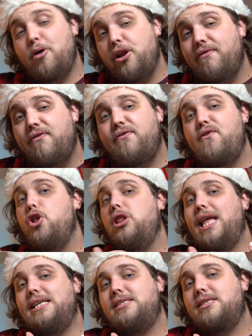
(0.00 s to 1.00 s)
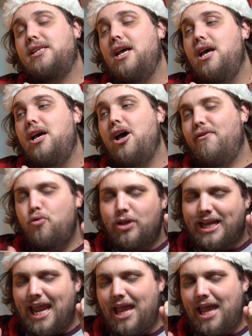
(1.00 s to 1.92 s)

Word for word: I'll put a full list of all the